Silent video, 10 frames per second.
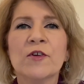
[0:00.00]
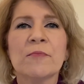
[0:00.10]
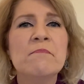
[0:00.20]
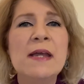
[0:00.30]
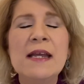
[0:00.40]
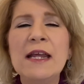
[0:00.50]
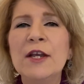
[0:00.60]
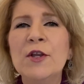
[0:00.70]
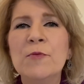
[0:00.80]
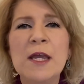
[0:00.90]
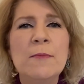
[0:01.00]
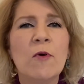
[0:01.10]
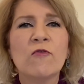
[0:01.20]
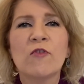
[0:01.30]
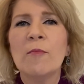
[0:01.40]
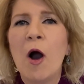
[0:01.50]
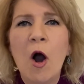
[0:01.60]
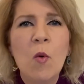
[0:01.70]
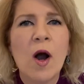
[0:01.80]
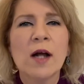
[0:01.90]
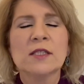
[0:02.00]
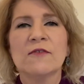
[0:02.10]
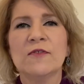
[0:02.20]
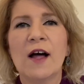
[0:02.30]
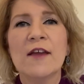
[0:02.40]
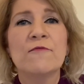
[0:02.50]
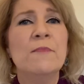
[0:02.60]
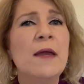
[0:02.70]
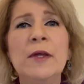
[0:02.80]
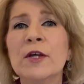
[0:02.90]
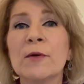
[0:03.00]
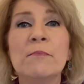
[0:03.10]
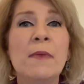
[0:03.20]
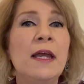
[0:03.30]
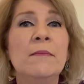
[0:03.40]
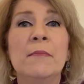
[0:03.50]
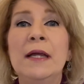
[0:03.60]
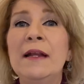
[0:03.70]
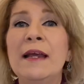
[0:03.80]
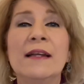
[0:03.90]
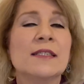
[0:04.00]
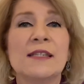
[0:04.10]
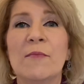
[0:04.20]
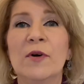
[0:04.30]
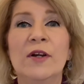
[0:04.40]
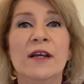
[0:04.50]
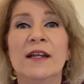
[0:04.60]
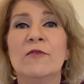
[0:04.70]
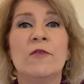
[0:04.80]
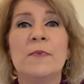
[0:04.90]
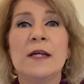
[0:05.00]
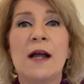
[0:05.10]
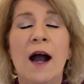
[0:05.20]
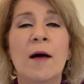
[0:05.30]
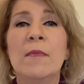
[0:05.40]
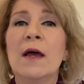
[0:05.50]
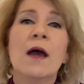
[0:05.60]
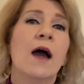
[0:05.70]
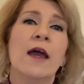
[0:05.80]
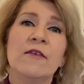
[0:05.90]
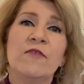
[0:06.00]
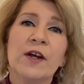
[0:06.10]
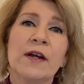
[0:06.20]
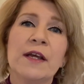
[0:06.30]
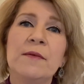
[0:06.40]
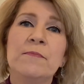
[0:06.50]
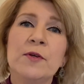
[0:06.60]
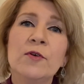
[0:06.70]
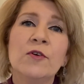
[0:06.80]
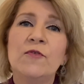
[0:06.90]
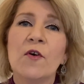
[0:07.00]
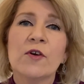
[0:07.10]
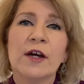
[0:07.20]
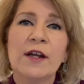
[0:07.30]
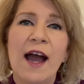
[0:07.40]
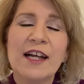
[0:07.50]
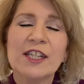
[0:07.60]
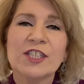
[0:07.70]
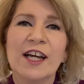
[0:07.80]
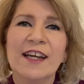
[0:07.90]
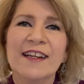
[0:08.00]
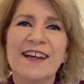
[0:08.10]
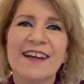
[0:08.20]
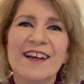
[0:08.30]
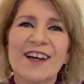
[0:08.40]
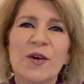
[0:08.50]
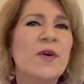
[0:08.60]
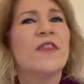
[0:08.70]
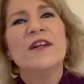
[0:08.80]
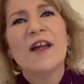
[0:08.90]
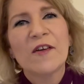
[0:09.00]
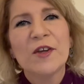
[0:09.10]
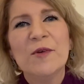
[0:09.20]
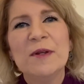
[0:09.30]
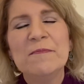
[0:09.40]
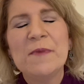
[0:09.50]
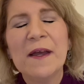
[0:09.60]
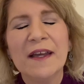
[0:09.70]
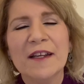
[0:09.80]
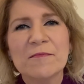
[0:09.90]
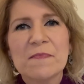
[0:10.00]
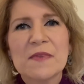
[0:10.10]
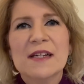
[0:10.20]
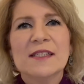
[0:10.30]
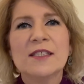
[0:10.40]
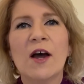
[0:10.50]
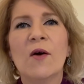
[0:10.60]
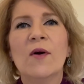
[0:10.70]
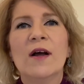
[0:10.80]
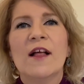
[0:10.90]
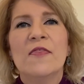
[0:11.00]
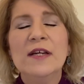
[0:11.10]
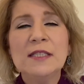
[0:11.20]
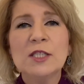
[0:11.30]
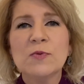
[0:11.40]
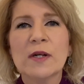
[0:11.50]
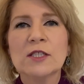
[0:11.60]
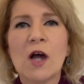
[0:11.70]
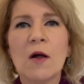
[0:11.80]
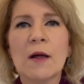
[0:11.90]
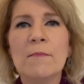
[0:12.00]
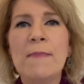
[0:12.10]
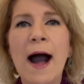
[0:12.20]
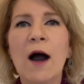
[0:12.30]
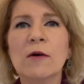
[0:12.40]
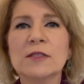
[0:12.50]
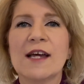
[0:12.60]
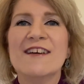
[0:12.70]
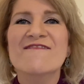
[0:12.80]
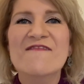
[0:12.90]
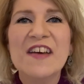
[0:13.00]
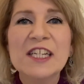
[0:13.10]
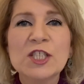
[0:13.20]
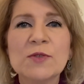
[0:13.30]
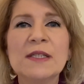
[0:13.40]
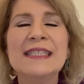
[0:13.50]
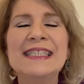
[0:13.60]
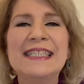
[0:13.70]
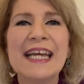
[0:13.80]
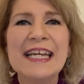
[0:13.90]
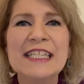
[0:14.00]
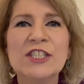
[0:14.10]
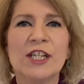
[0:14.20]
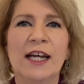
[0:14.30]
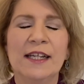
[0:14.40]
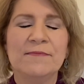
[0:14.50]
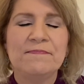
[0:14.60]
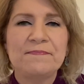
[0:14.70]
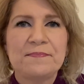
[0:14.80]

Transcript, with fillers: You're meeting new people from all walks of life. Maybe you're meeting someone and it will become a very beautiful connection with another human being. So this is what it's all about, visualization.